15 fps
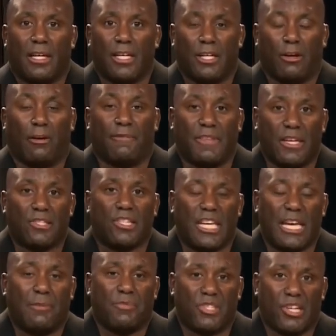you know, if this
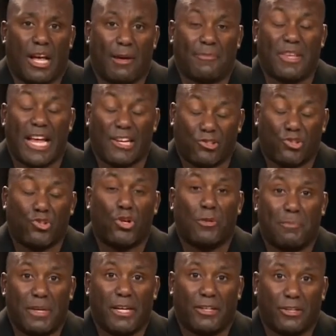keeps up, that
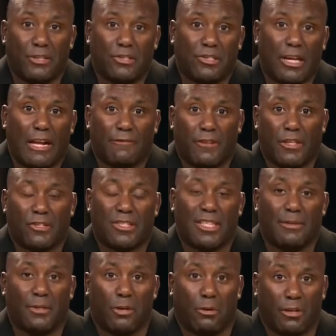should be a good sign for this
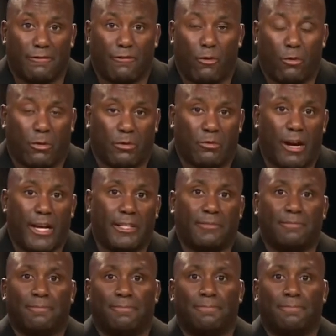team going forward, right?